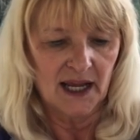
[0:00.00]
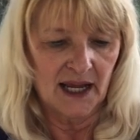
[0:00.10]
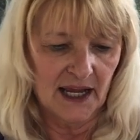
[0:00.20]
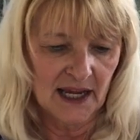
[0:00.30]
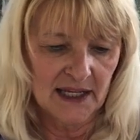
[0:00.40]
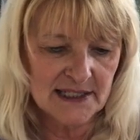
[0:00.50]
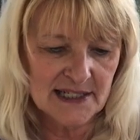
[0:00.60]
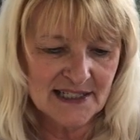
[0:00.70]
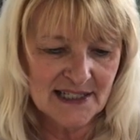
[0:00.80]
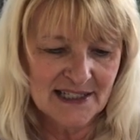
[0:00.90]
and
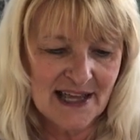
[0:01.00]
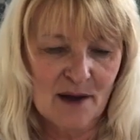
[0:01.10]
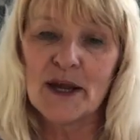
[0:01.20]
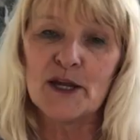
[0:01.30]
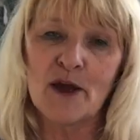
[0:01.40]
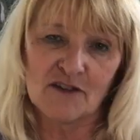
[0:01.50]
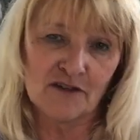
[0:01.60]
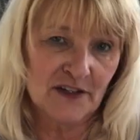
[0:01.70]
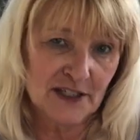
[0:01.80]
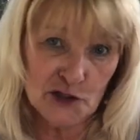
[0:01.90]
that way you have a
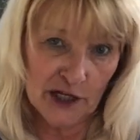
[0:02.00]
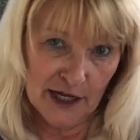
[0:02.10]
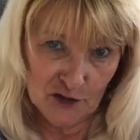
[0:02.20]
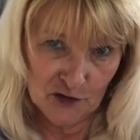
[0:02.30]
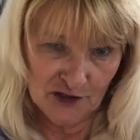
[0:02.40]
finished edge.